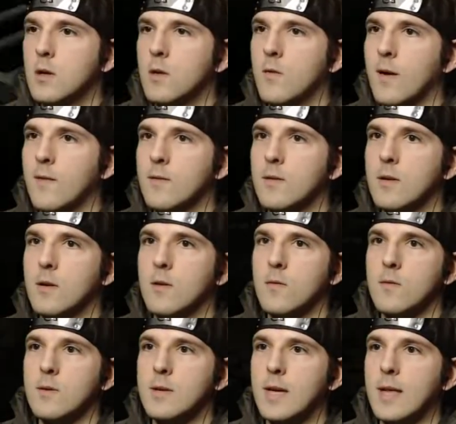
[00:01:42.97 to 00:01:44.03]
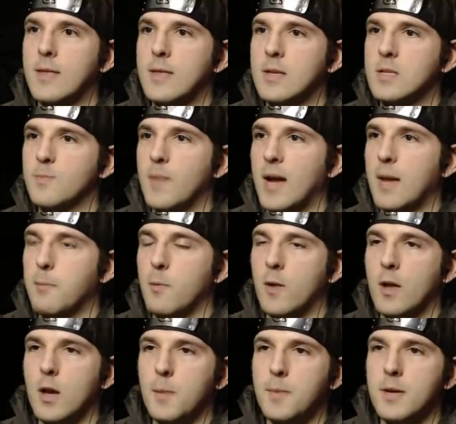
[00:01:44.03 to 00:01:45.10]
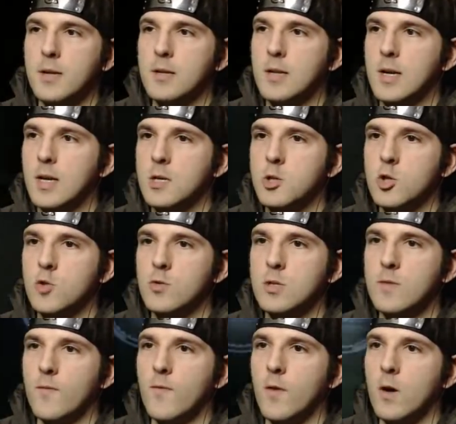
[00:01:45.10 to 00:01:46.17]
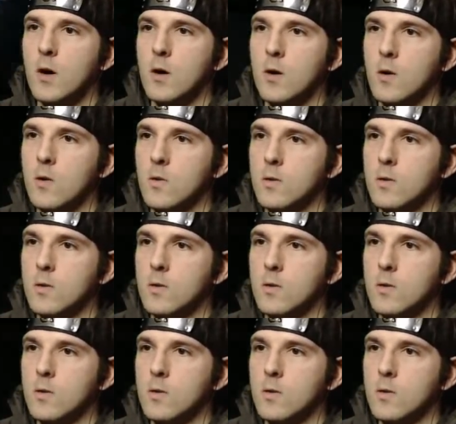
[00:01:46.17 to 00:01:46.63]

Right, we'll get this bad boy up and uh, shoot some balls.